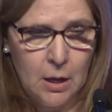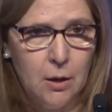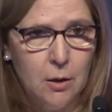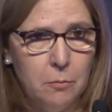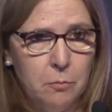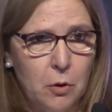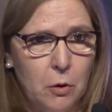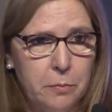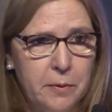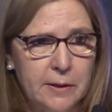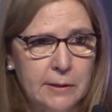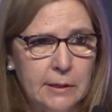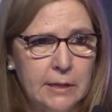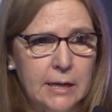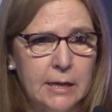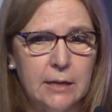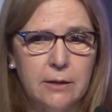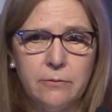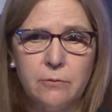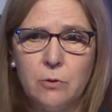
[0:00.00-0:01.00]

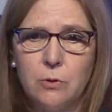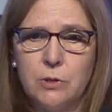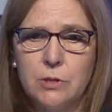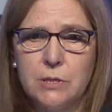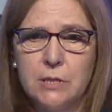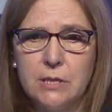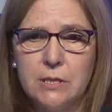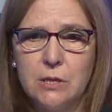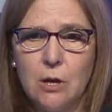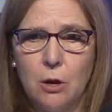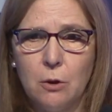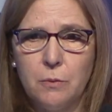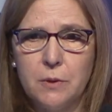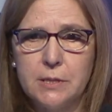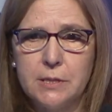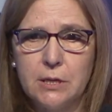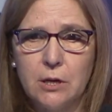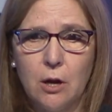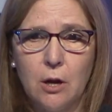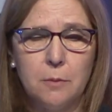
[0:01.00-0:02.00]
Mobility, of course, is
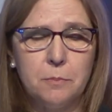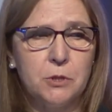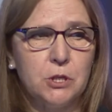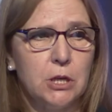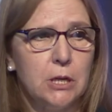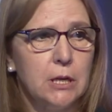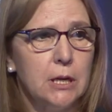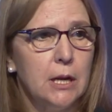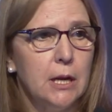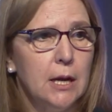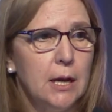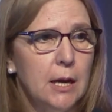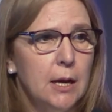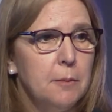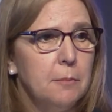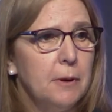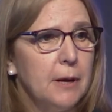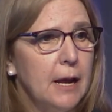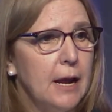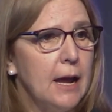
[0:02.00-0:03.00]
always an option,
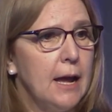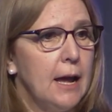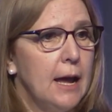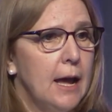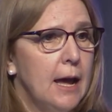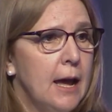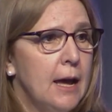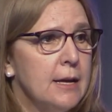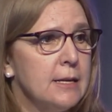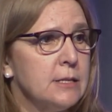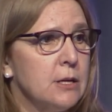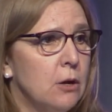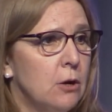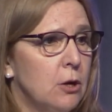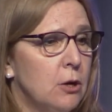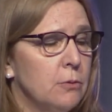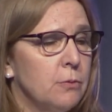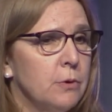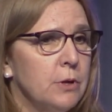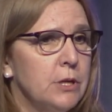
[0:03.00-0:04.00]
but as
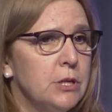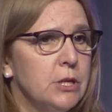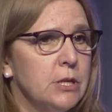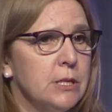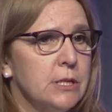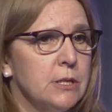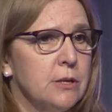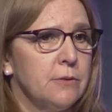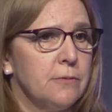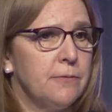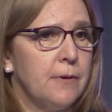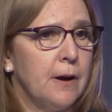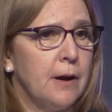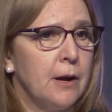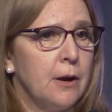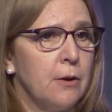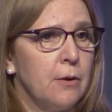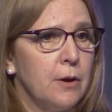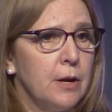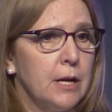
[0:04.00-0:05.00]
all regions are
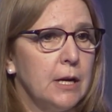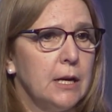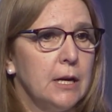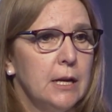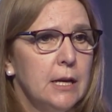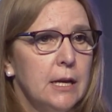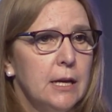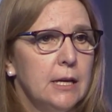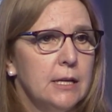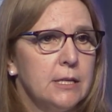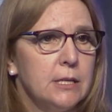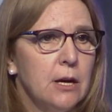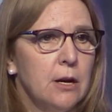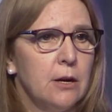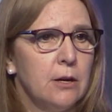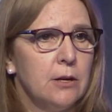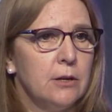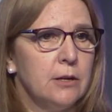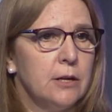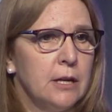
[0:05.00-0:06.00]
firing, it's
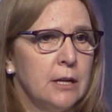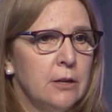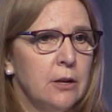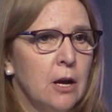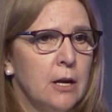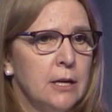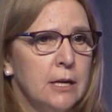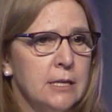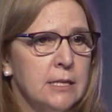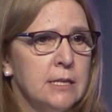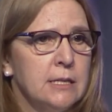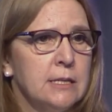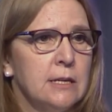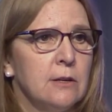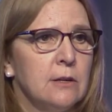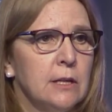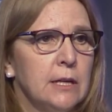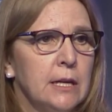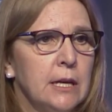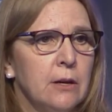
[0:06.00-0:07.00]
hard and not
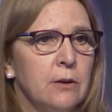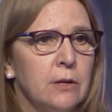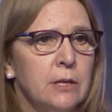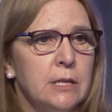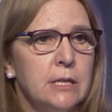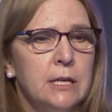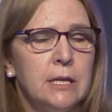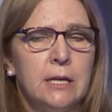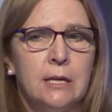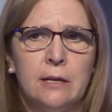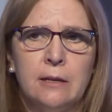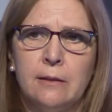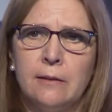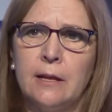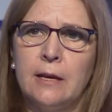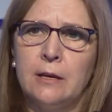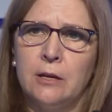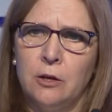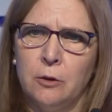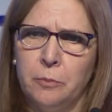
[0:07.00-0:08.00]
necessarily guaranteeing
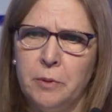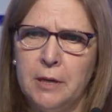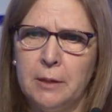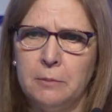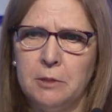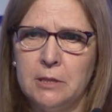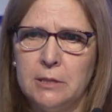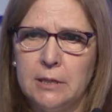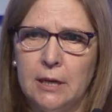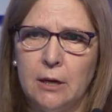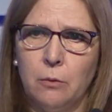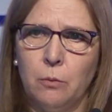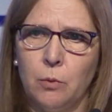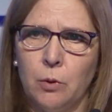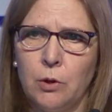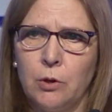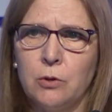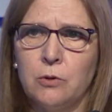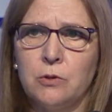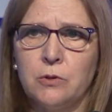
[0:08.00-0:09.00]
that you'll be able to get
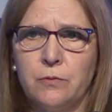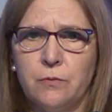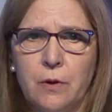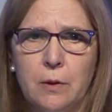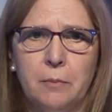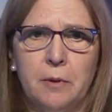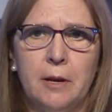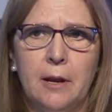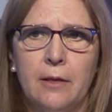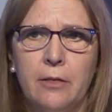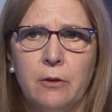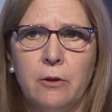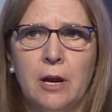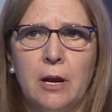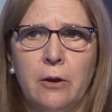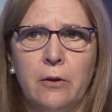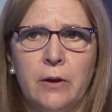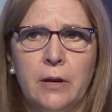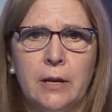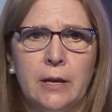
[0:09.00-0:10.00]
workers from another
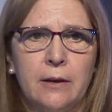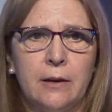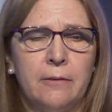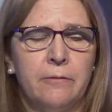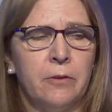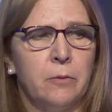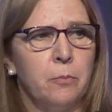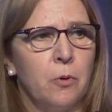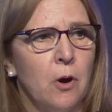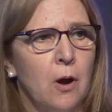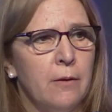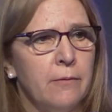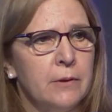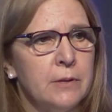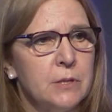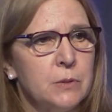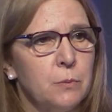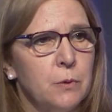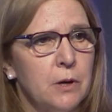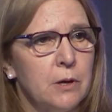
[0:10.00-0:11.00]
area of the
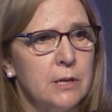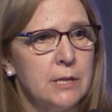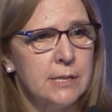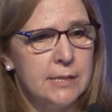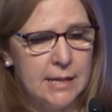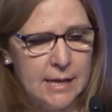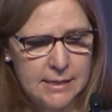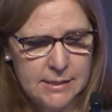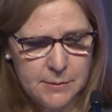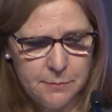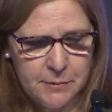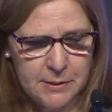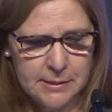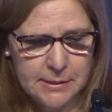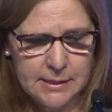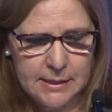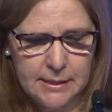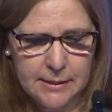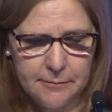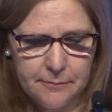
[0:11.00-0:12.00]
province where it's less
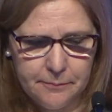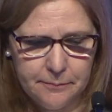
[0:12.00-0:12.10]
busy.